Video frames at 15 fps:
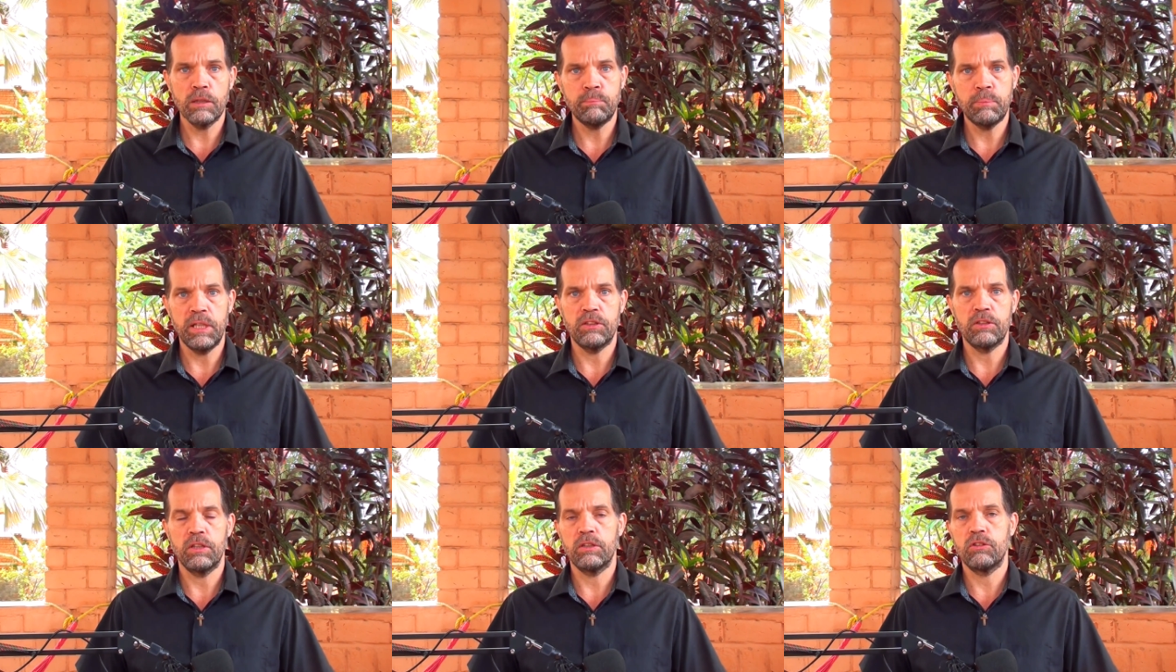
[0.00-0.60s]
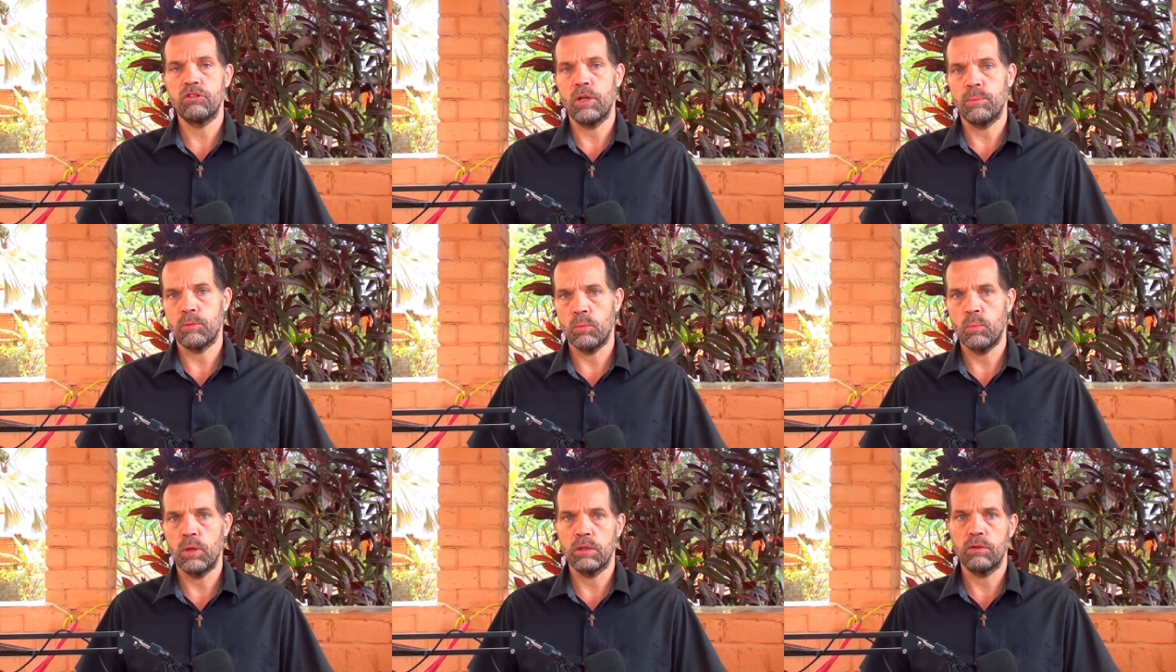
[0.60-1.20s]
Peter
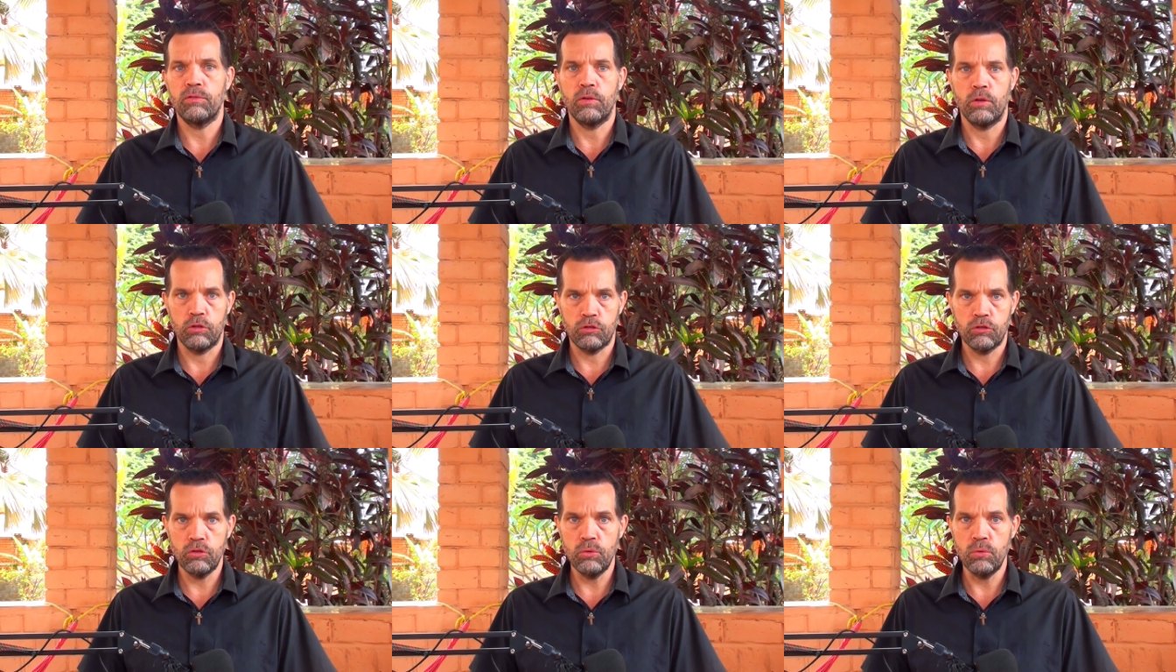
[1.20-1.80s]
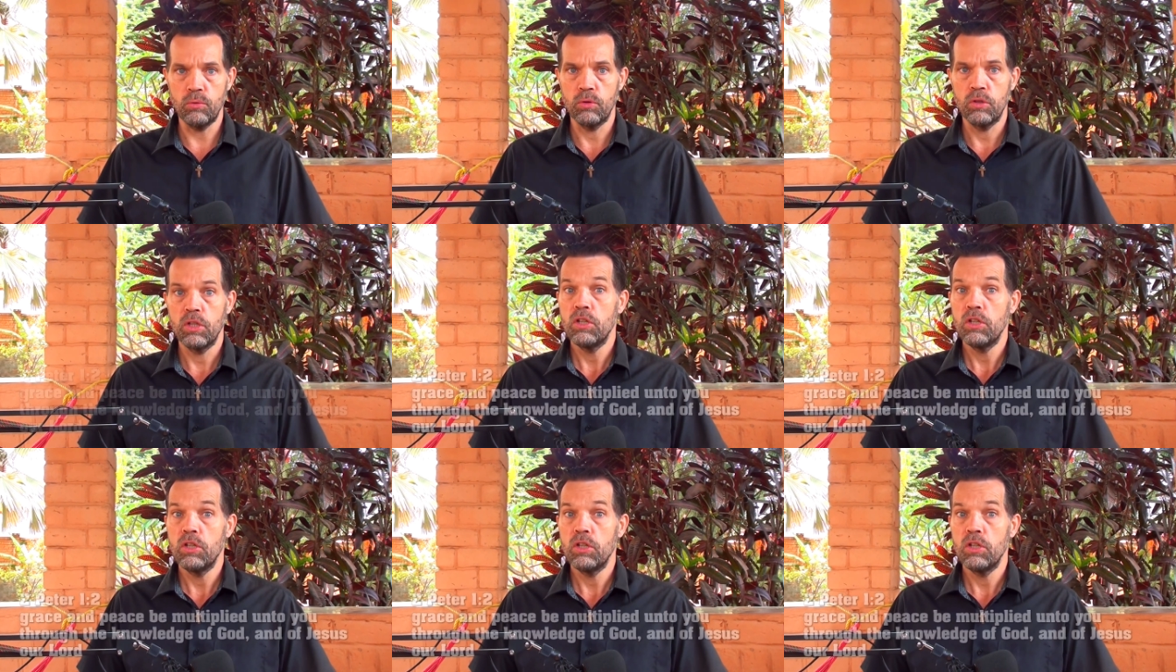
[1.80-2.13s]
chapter 1 verse 2.